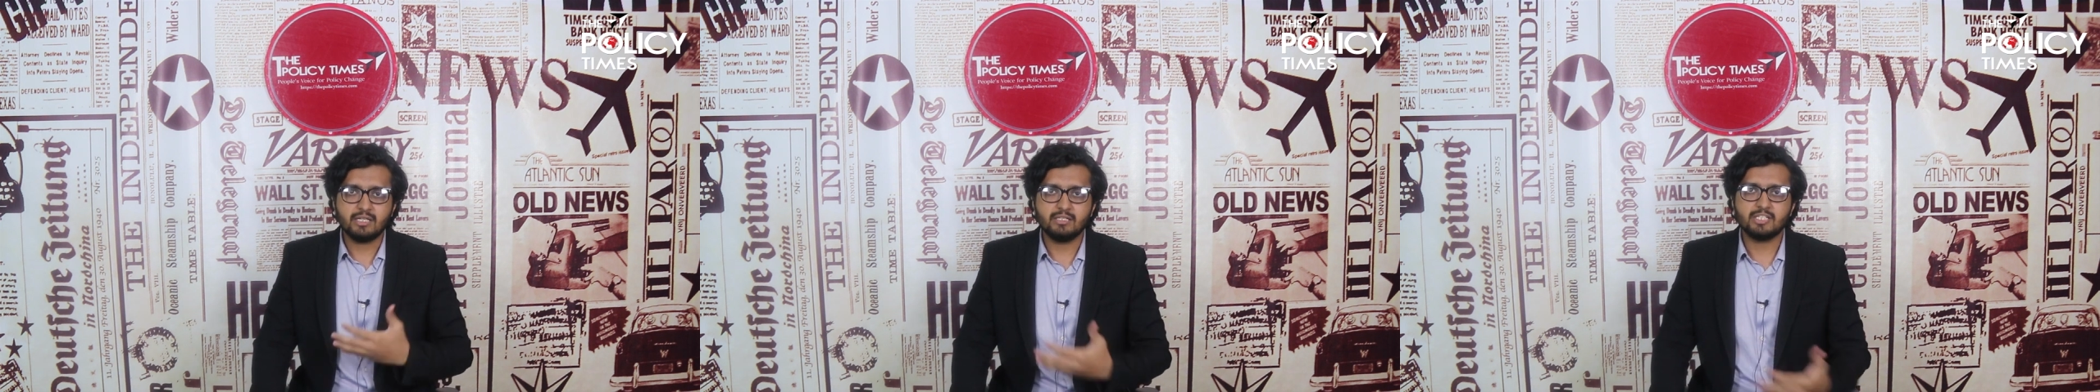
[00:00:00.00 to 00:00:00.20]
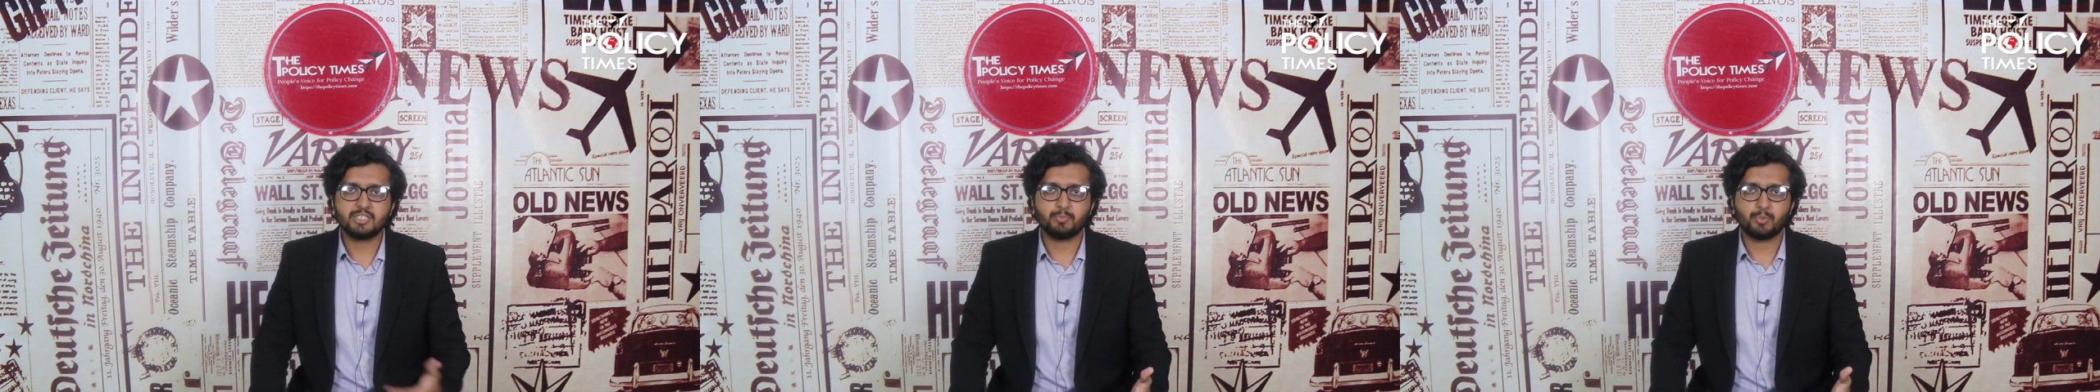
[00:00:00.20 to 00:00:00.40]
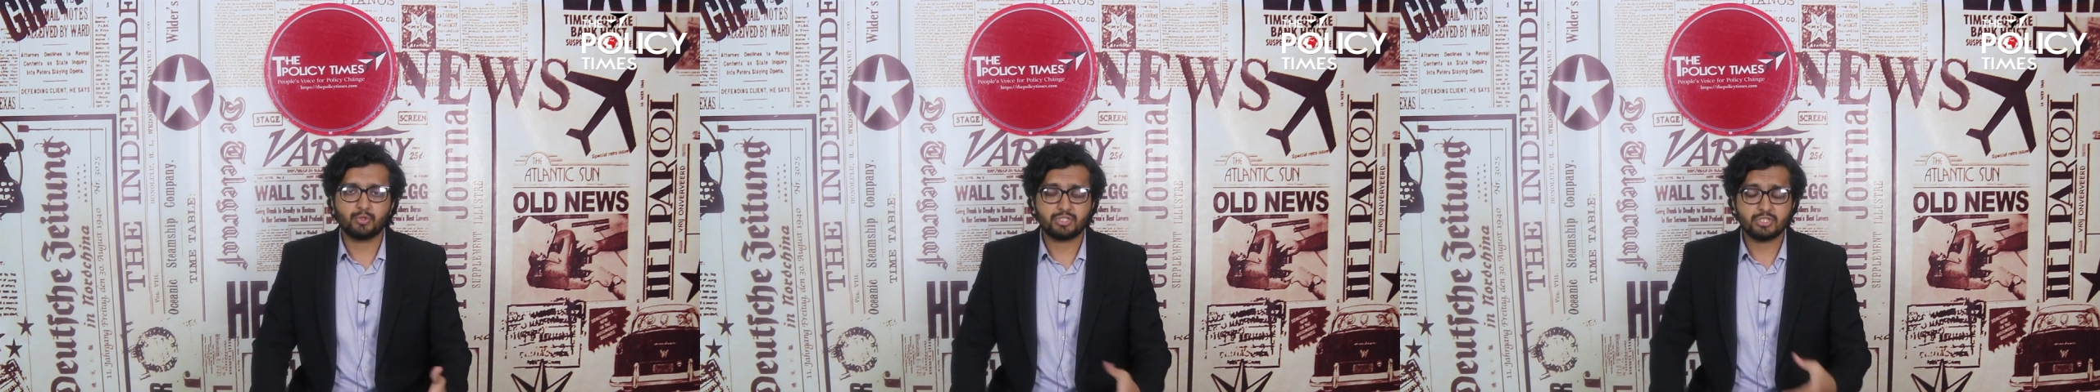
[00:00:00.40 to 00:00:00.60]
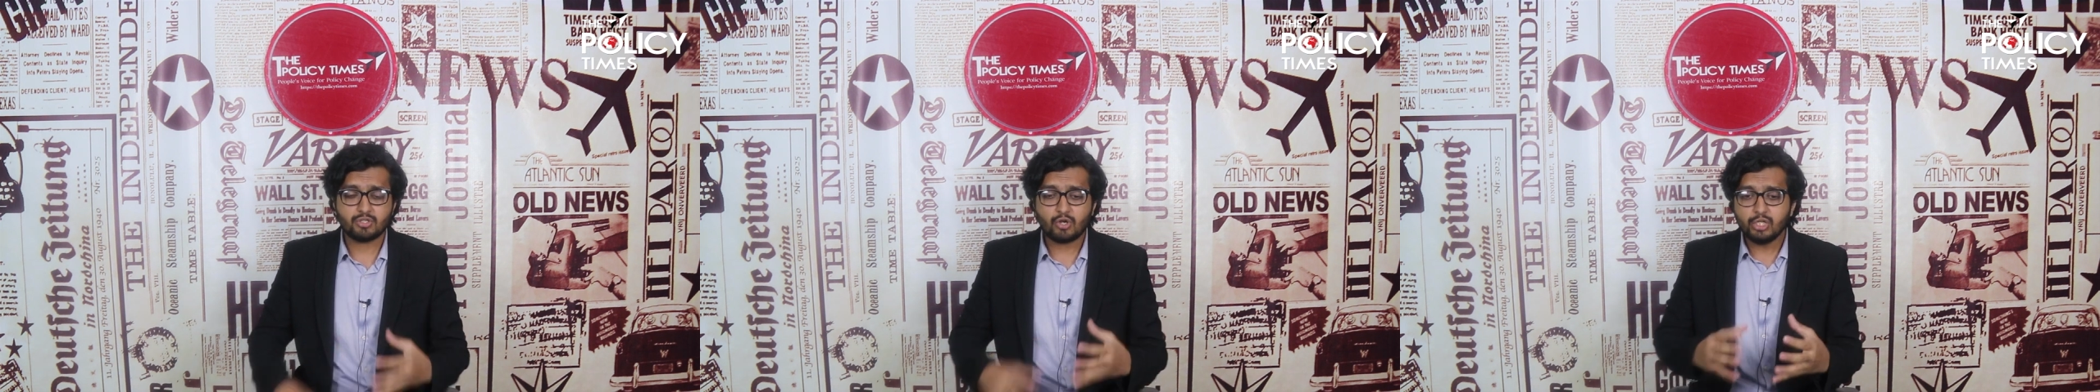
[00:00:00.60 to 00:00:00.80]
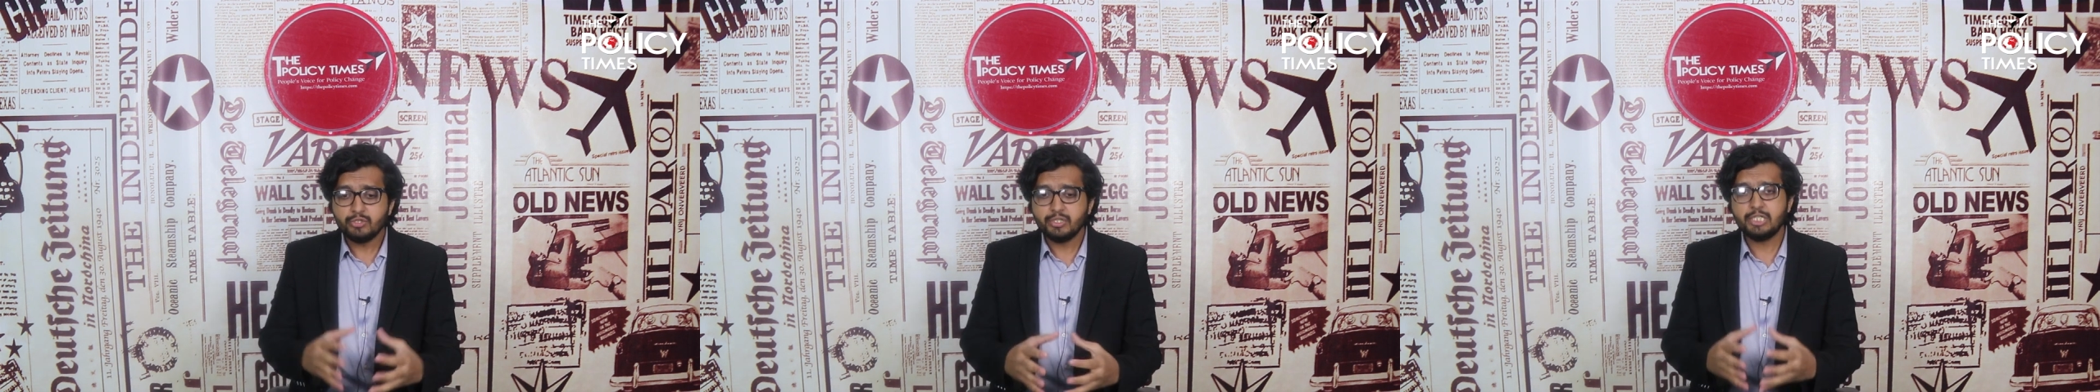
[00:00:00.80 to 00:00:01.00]
in this process
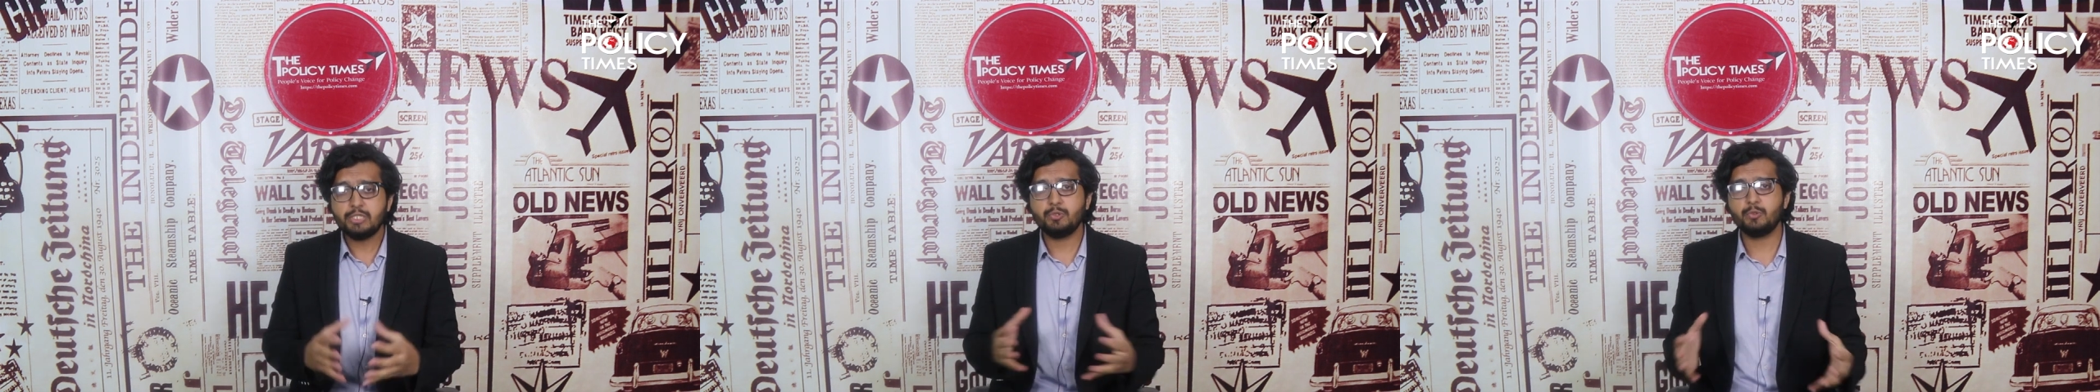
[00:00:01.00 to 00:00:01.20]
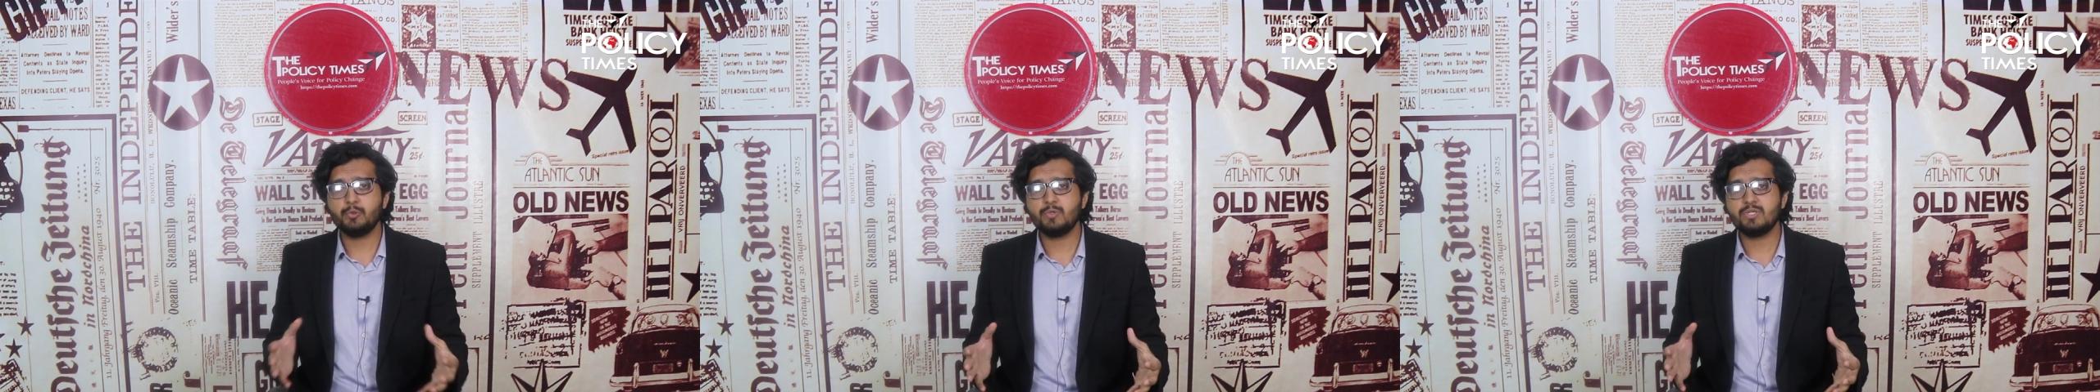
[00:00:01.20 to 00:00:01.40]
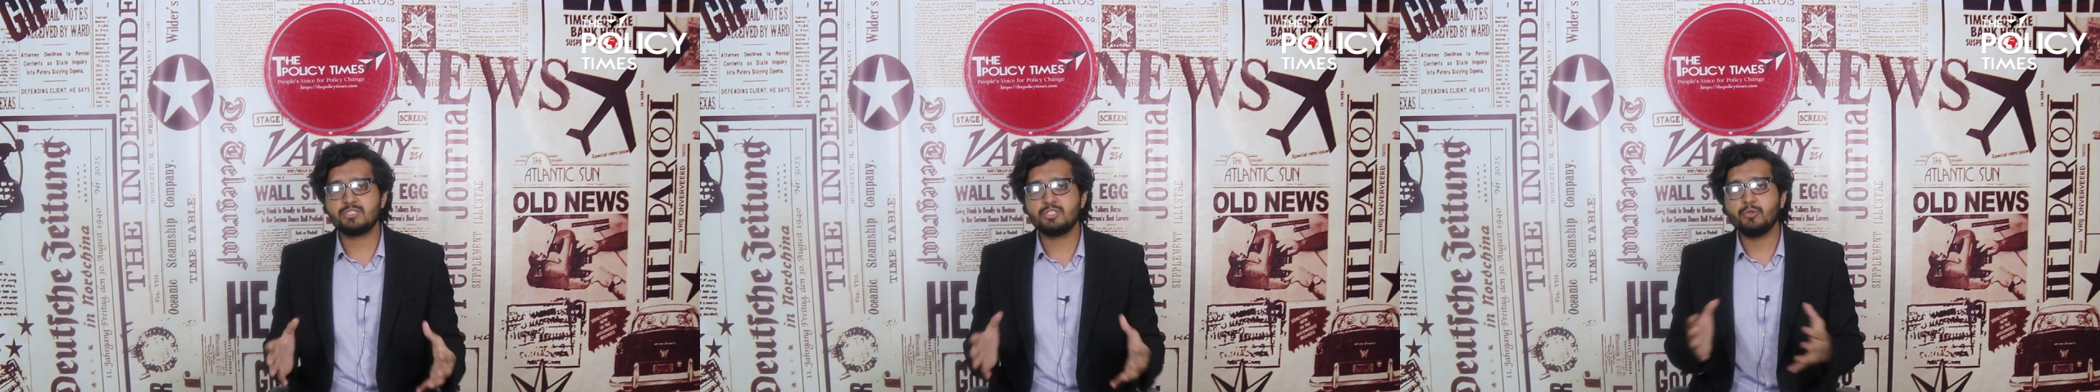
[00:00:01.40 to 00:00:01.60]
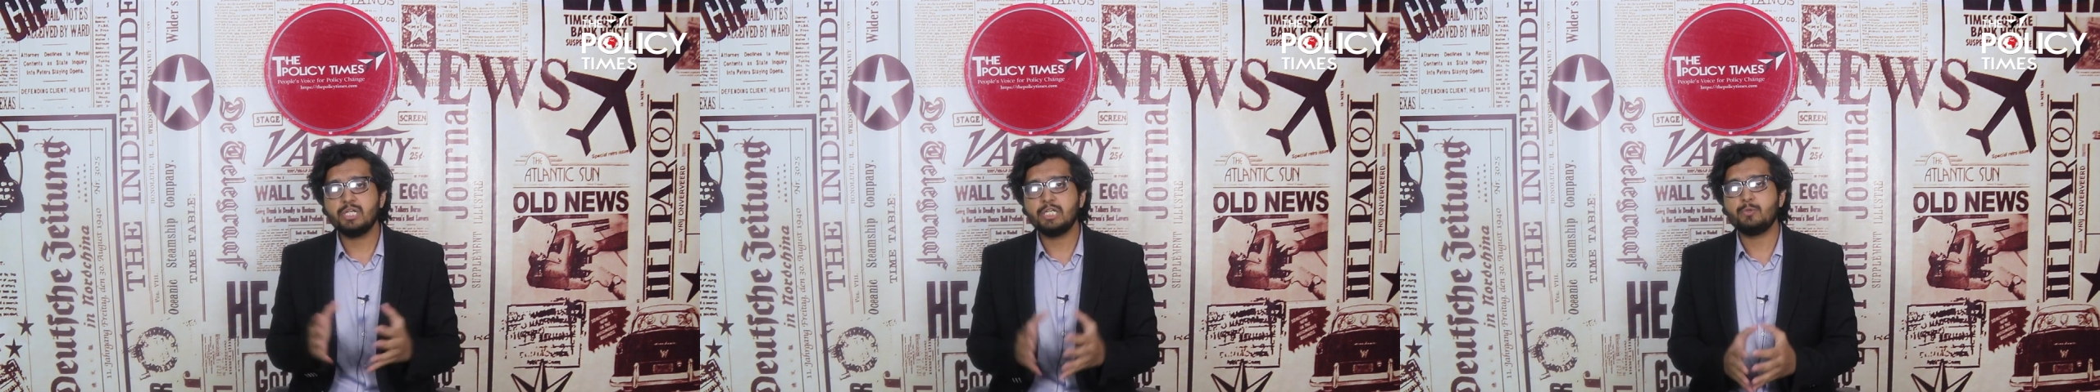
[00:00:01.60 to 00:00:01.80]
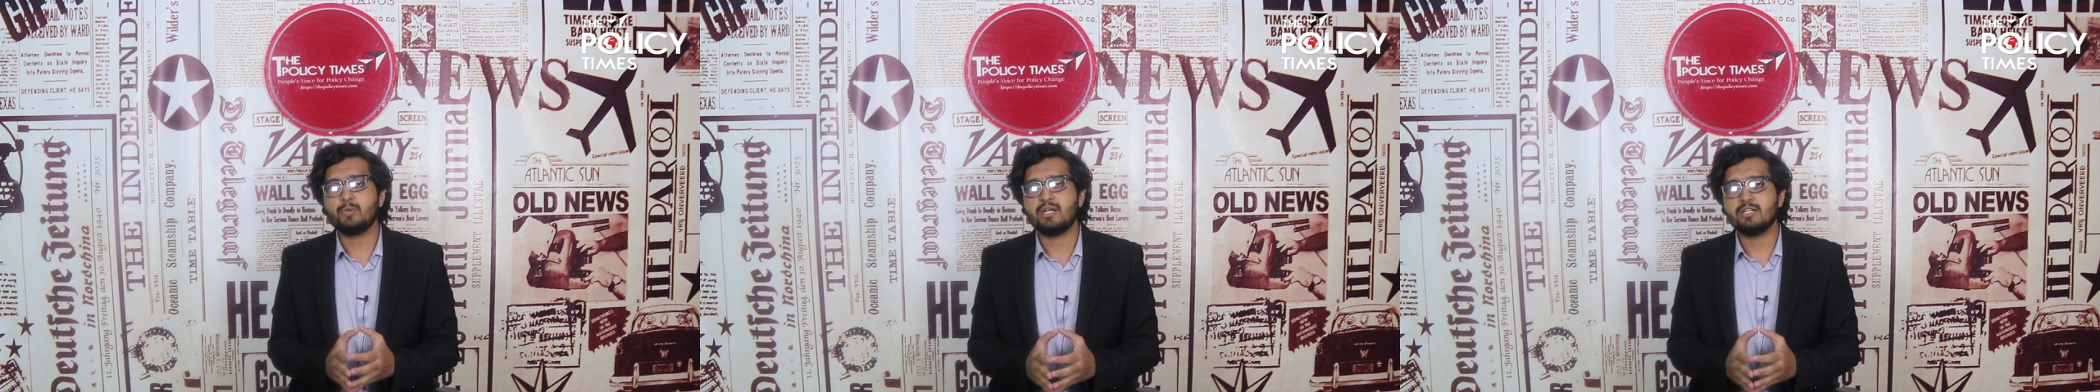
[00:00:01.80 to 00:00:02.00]
all you need to do is you need to